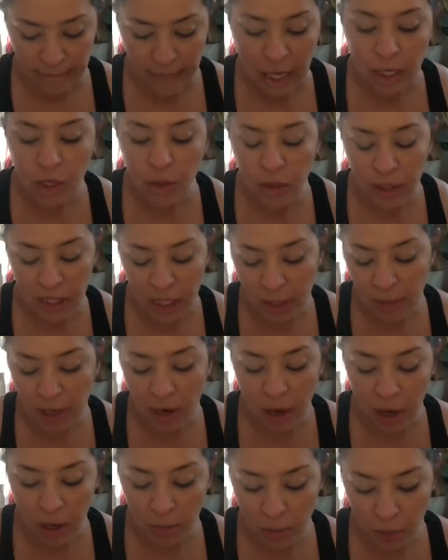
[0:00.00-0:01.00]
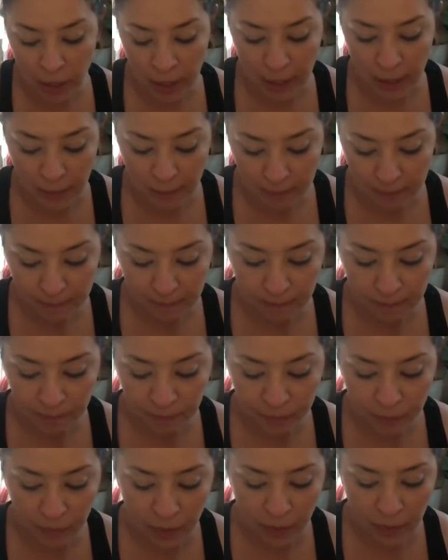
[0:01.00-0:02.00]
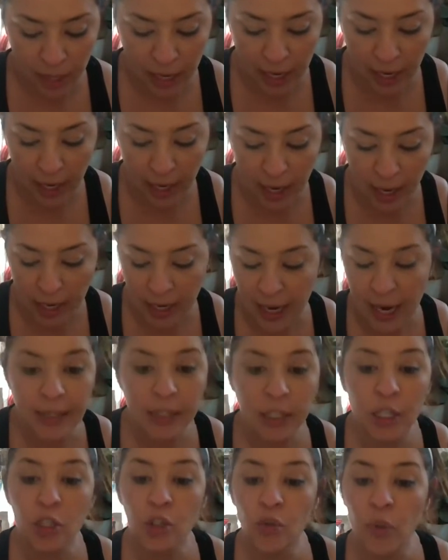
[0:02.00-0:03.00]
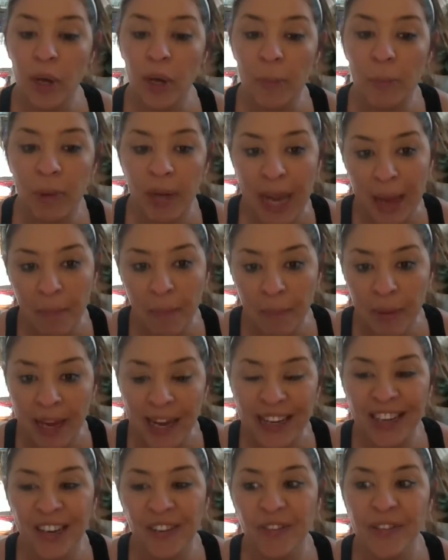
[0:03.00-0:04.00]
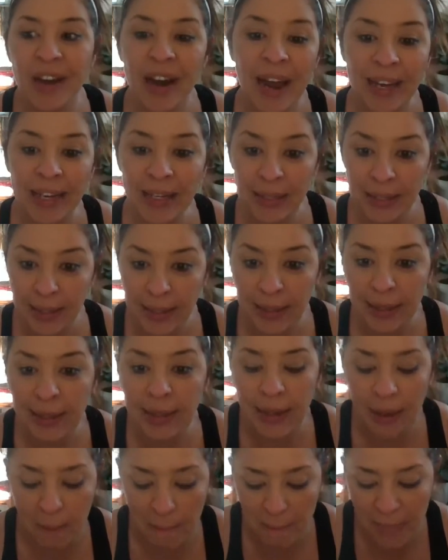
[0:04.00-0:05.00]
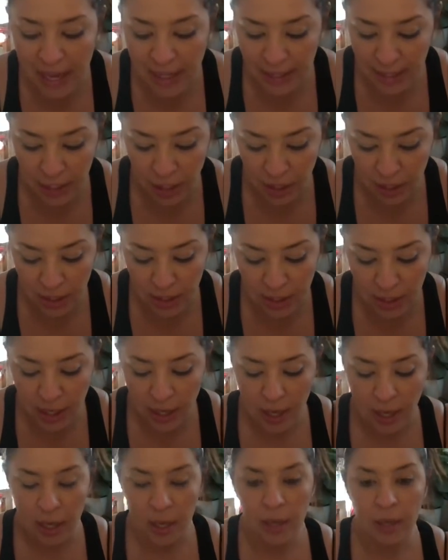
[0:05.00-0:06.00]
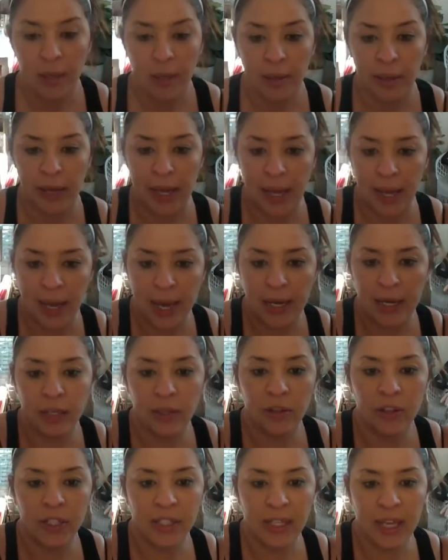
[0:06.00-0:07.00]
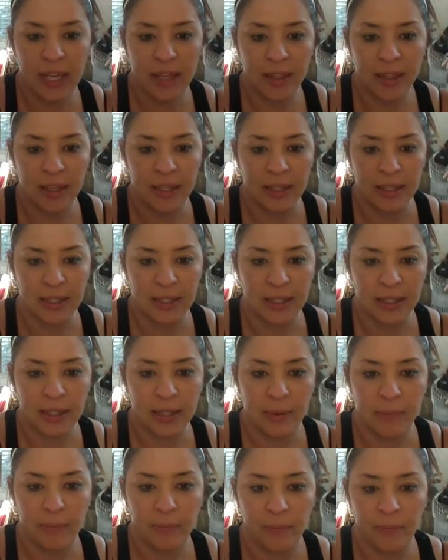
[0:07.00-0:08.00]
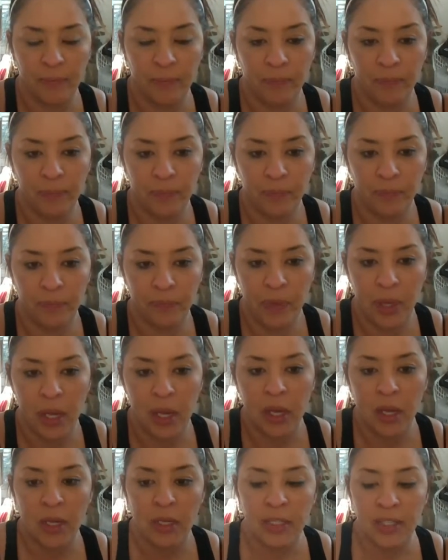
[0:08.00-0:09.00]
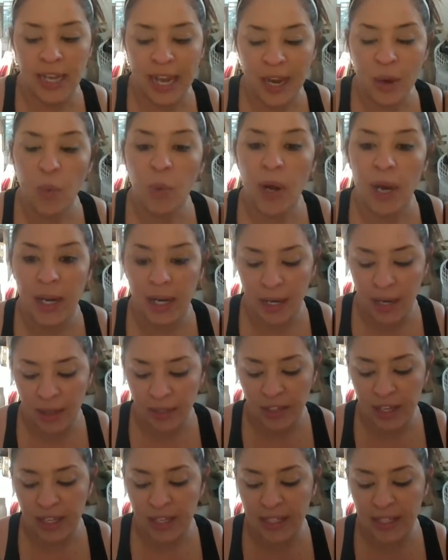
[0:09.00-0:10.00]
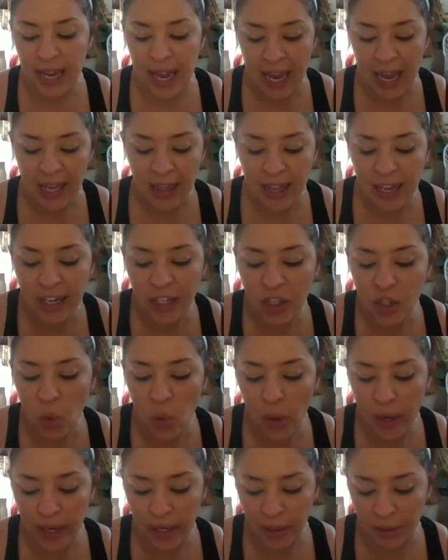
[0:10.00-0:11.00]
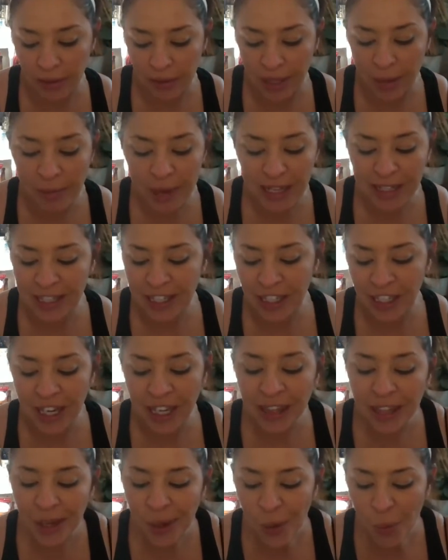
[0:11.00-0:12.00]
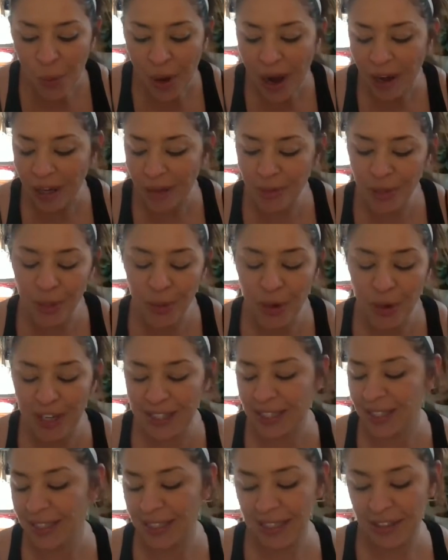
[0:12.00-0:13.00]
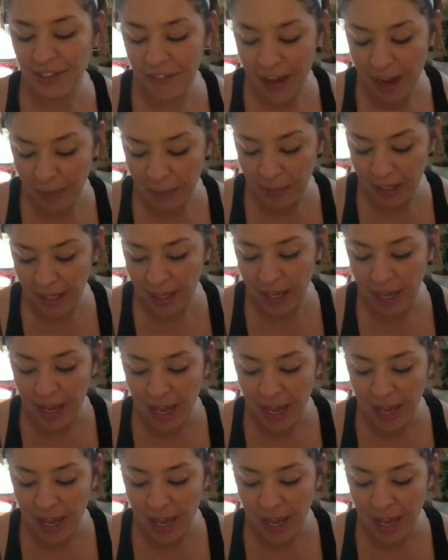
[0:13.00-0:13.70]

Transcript: New Teamie onboarding. Okay, and it has a drip campaign of 19 messages. Okay, and it looks like this. Day 1, the day they join, the message, hello, welcome to our Sensi family.